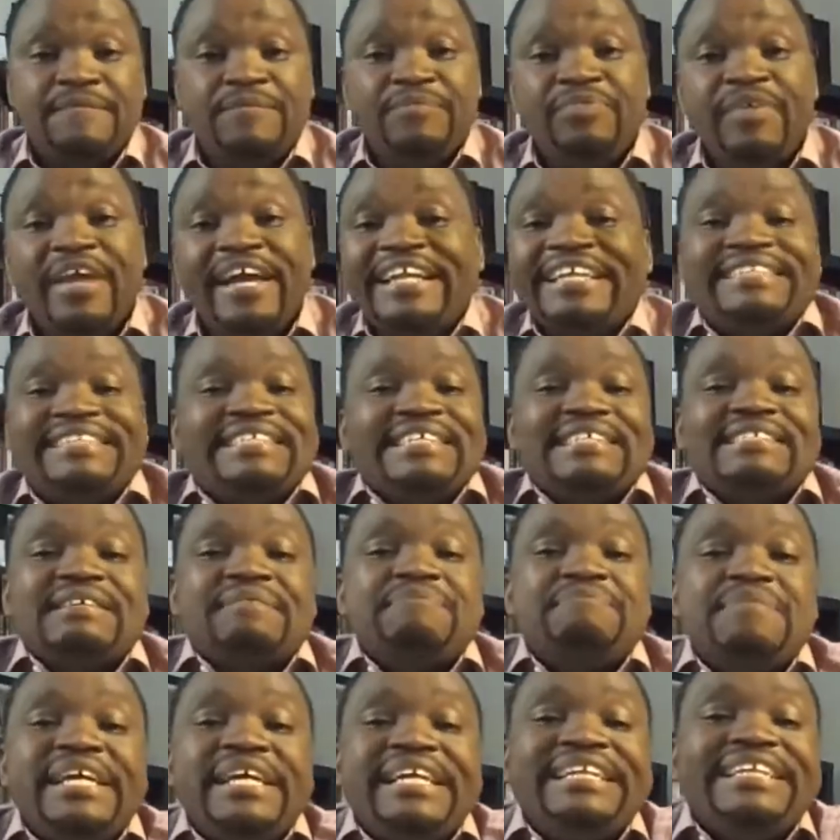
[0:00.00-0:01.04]
And it doesn't
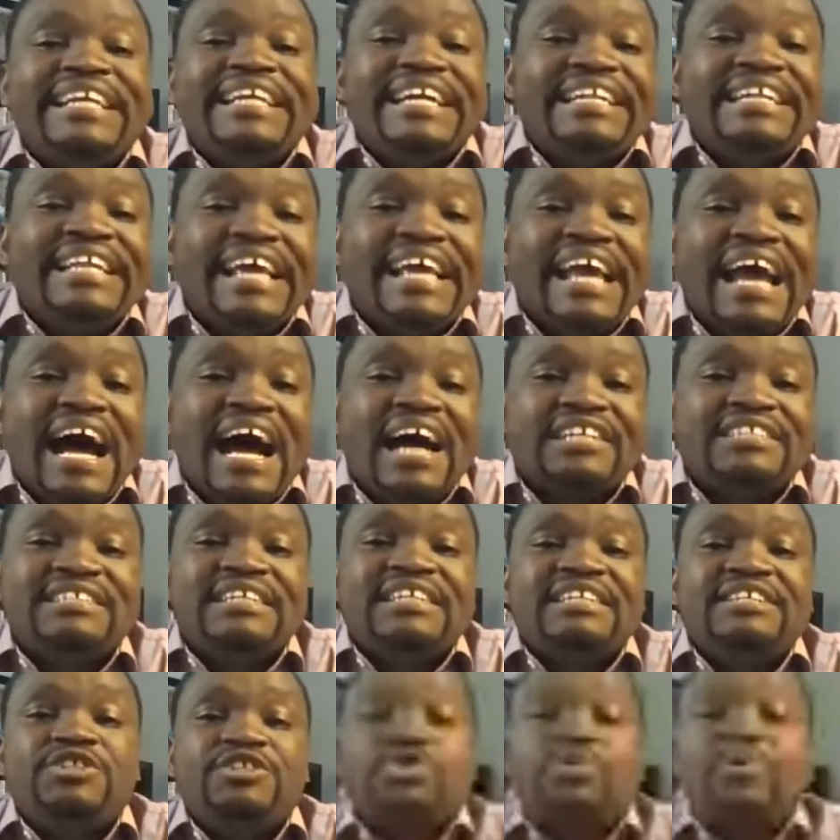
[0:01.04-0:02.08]
mean that they're actually
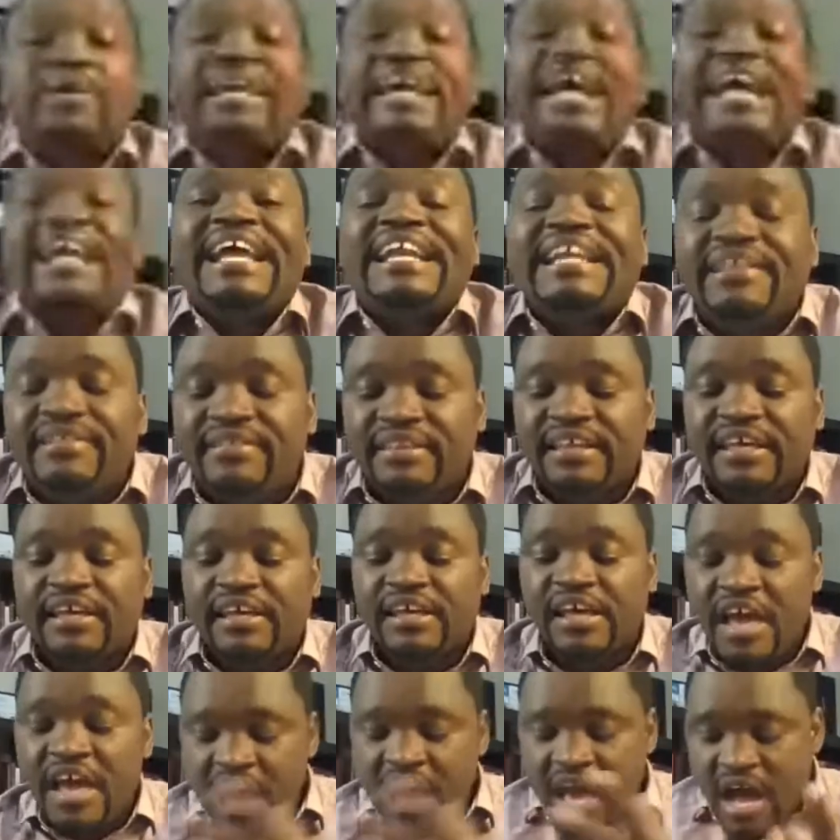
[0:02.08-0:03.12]
doing anything
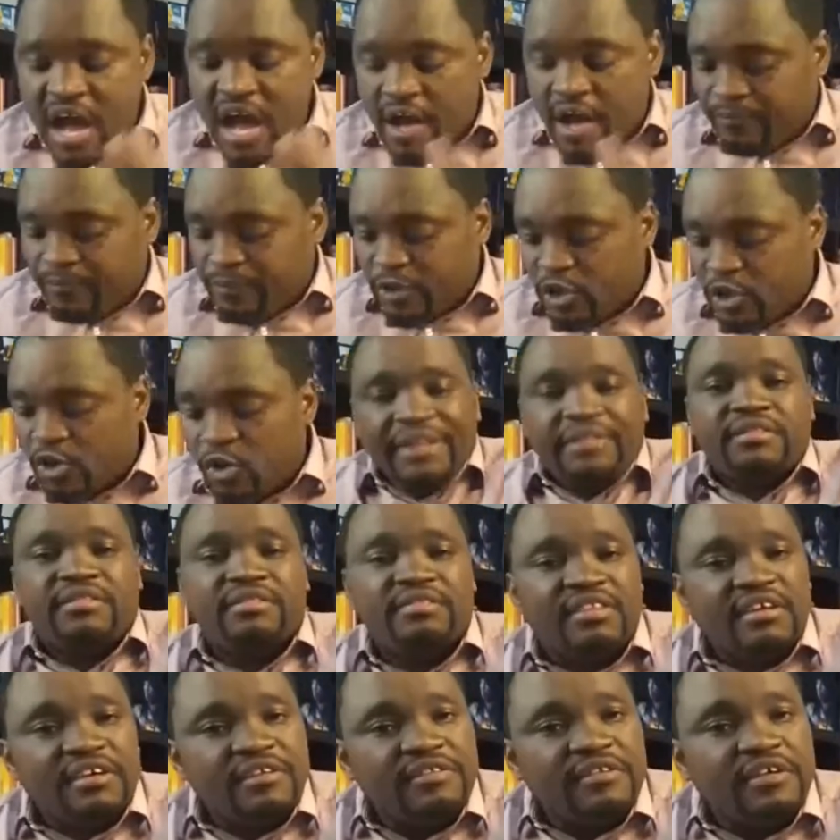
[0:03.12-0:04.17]
um, you know, with
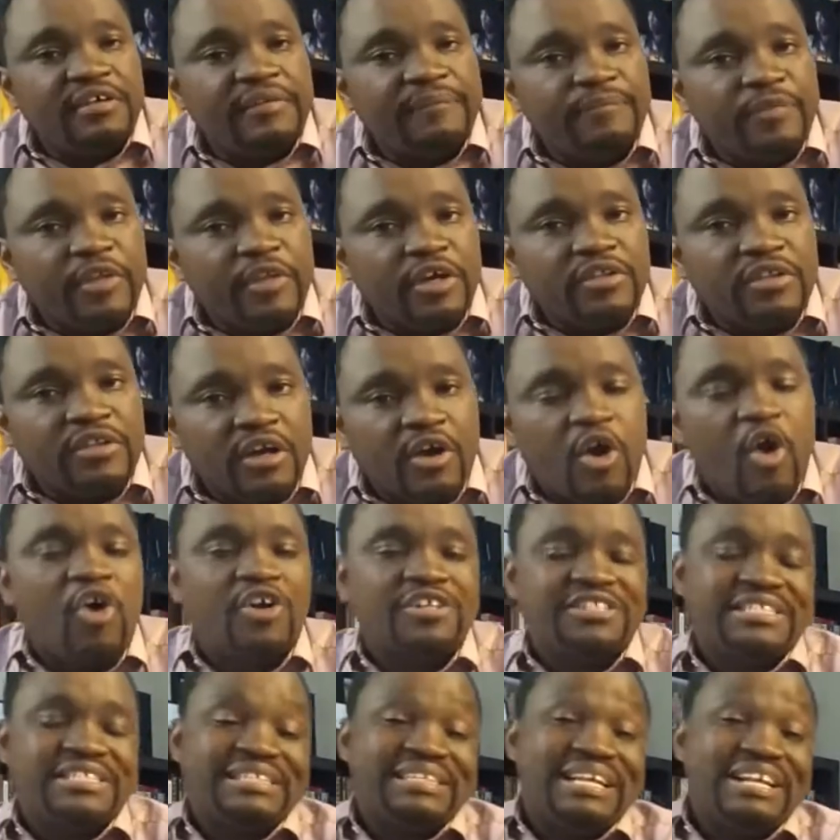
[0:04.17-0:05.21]
the, the the the
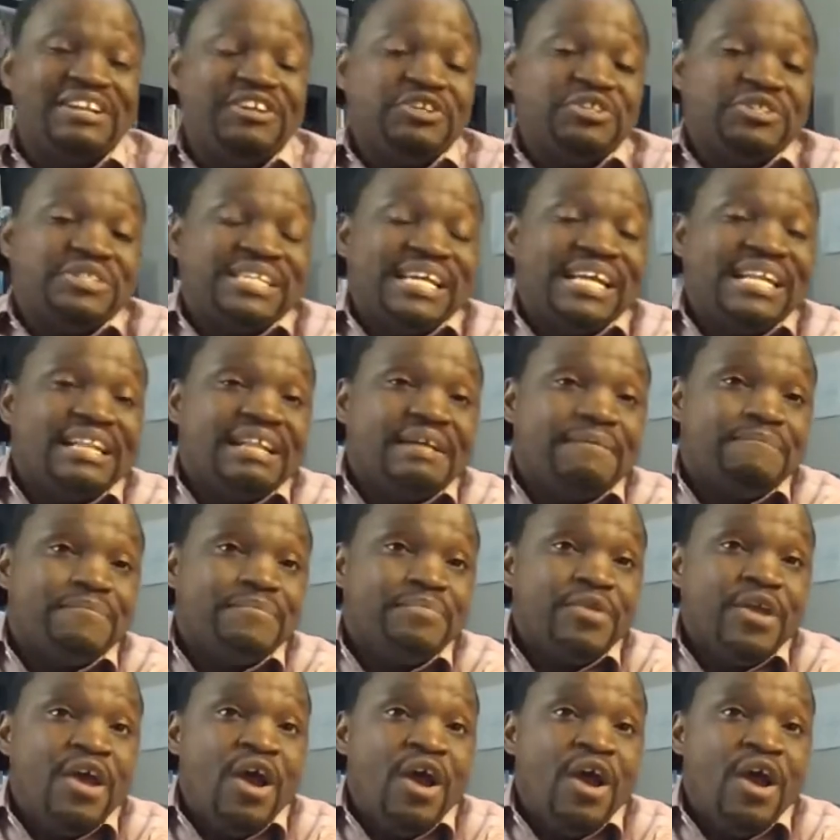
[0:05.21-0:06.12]
content that you send them.